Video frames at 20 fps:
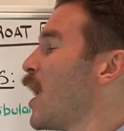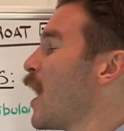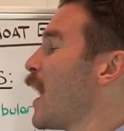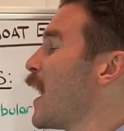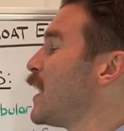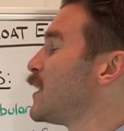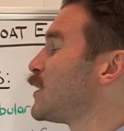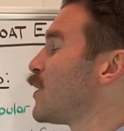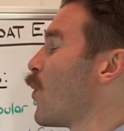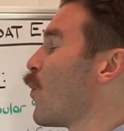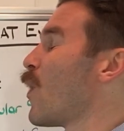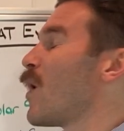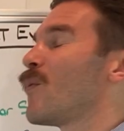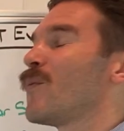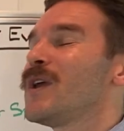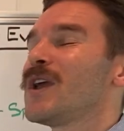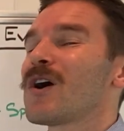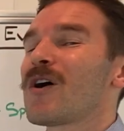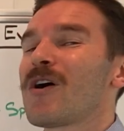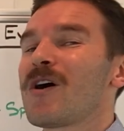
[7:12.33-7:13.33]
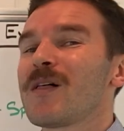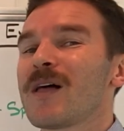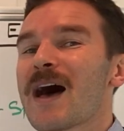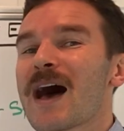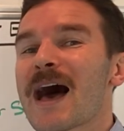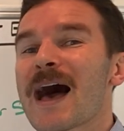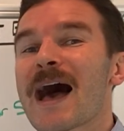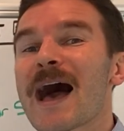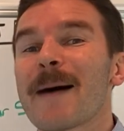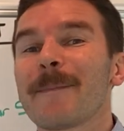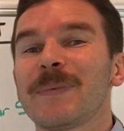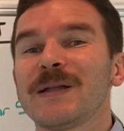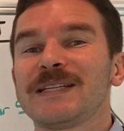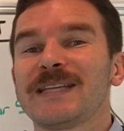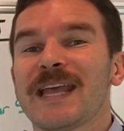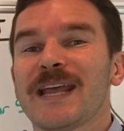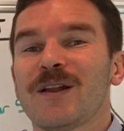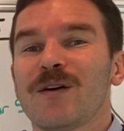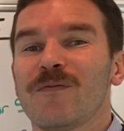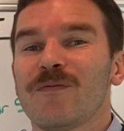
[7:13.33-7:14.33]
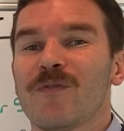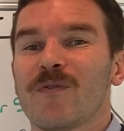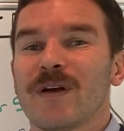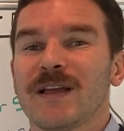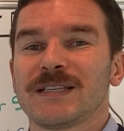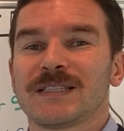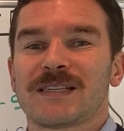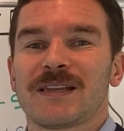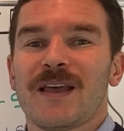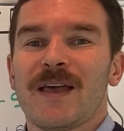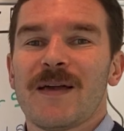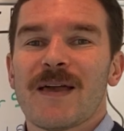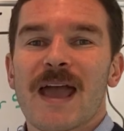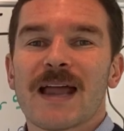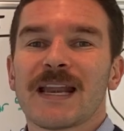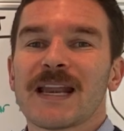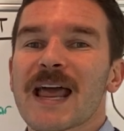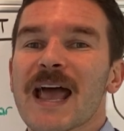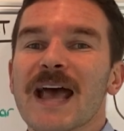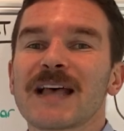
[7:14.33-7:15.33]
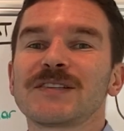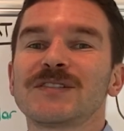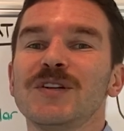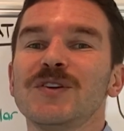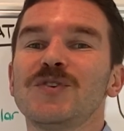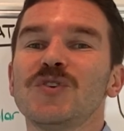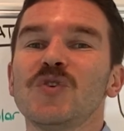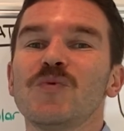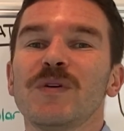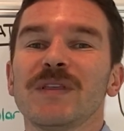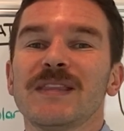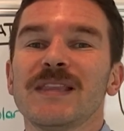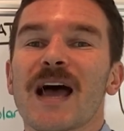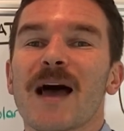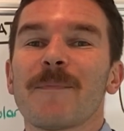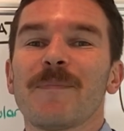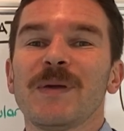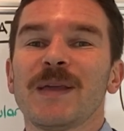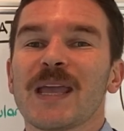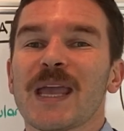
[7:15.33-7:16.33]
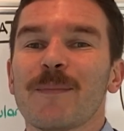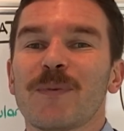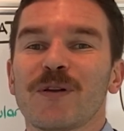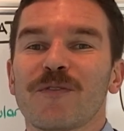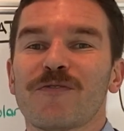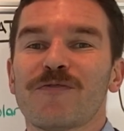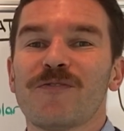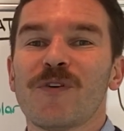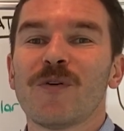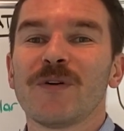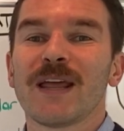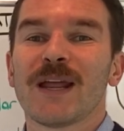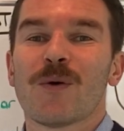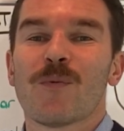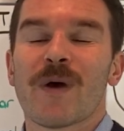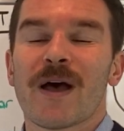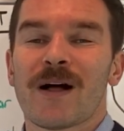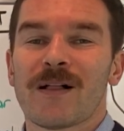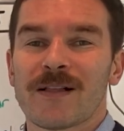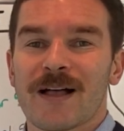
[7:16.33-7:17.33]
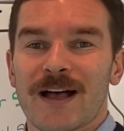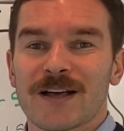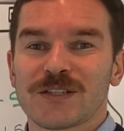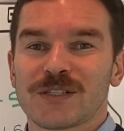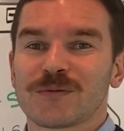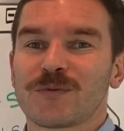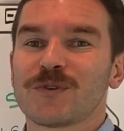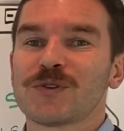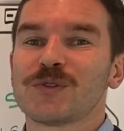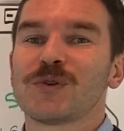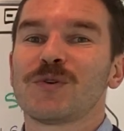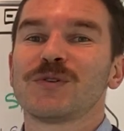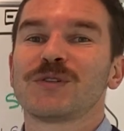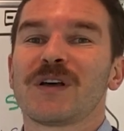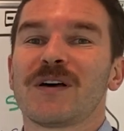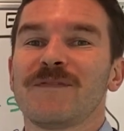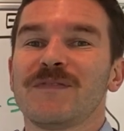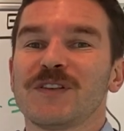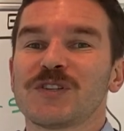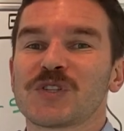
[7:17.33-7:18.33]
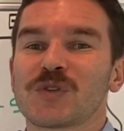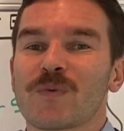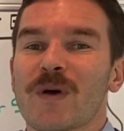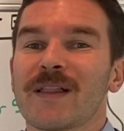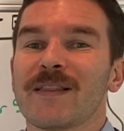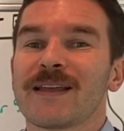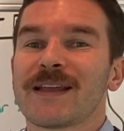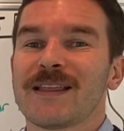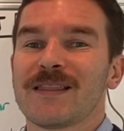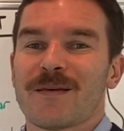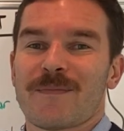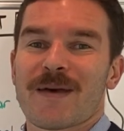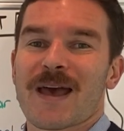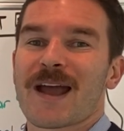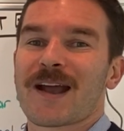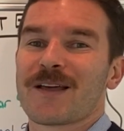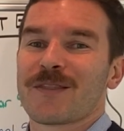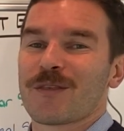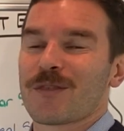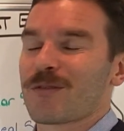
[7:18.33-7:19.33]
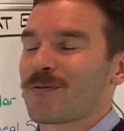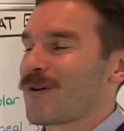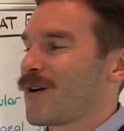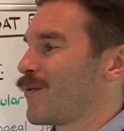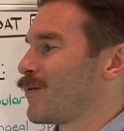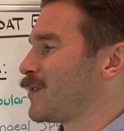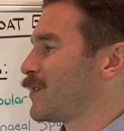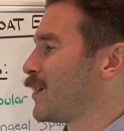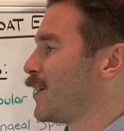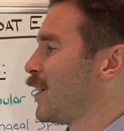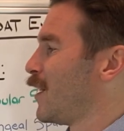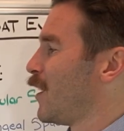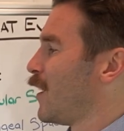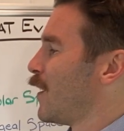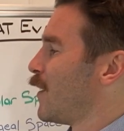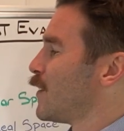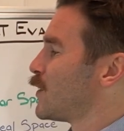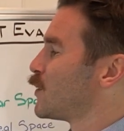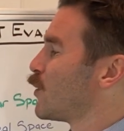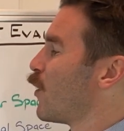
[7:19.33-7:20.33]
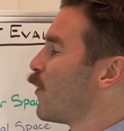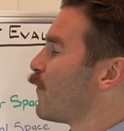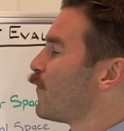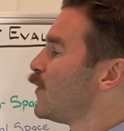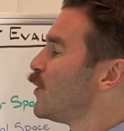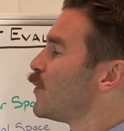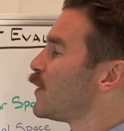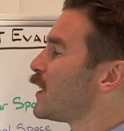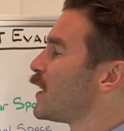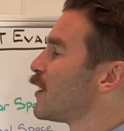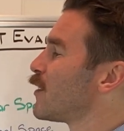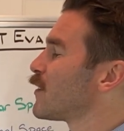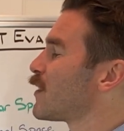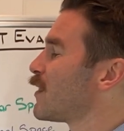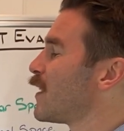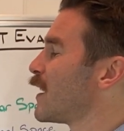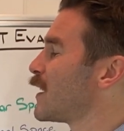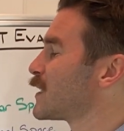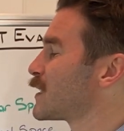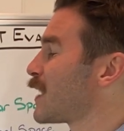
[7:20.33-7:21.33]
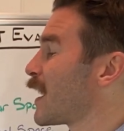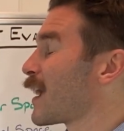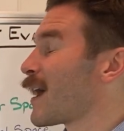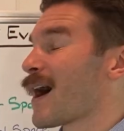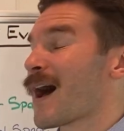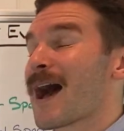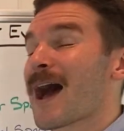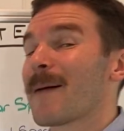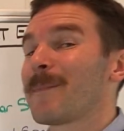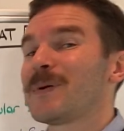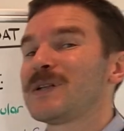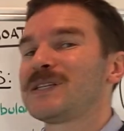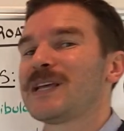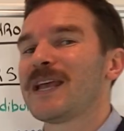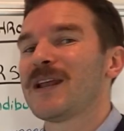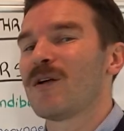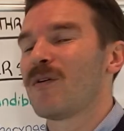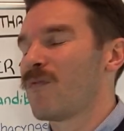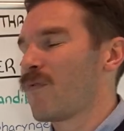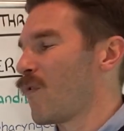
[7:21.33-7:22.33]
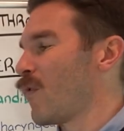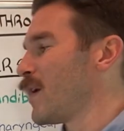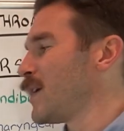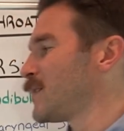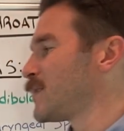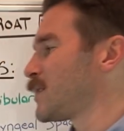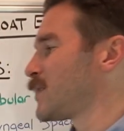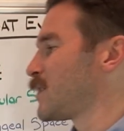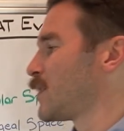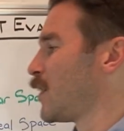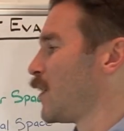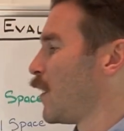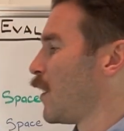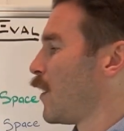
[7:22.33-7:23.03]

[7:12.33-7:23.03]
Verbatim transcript: is what we call a hot potato voice. And it has to do with not being able to phonate well as a result of the swelling in the back of the throat. So if you hear things like a hot potato voice,